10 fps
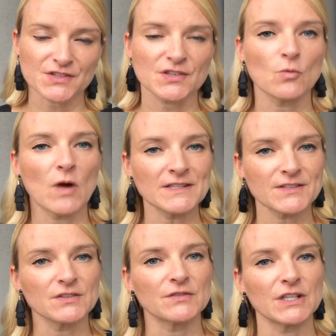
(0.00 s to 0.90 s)
So once
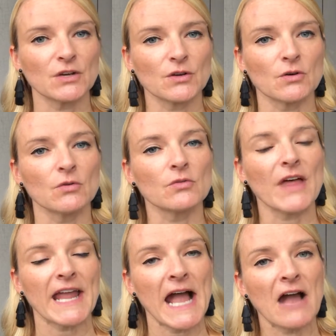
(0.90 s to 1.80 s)
on the video call,
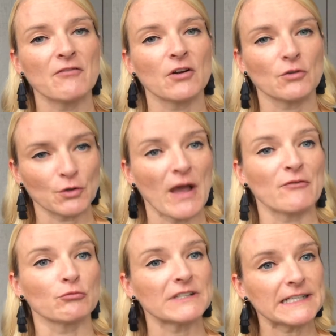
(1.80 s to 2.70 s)
you
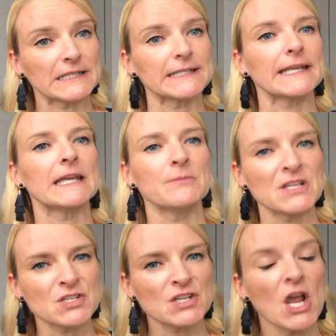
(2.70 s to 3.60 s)
have a really clear
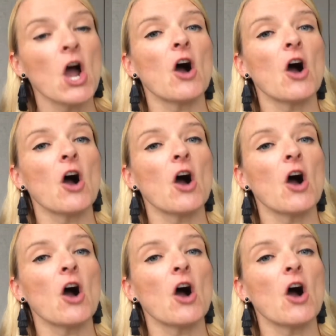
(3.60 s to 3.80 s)
image